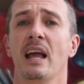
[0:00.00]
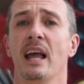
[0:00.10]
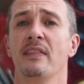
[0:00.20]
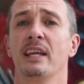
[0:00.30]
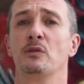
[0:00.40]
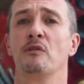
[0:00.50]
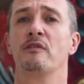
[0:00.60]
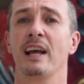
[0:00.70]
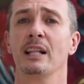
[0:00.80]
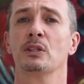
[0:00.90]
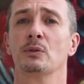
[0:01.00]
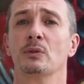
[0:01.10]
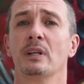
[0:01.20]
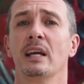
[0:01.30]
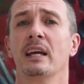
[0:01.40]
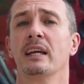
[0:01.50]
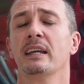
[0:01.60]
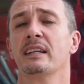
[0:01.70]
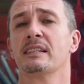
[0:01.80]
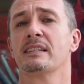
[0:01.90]
and that you value
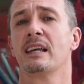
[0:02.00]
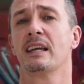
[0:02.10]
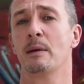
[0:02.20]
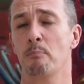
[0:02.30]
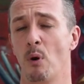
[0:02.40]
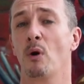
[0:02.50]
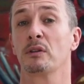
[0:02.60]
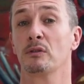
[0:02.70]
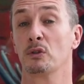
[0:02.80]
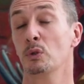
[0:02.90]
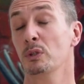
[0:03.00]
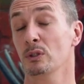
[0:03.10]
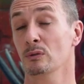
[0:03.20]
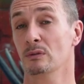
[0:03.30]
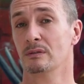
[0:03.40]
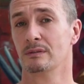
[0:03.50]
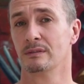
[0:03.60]
it as important to you.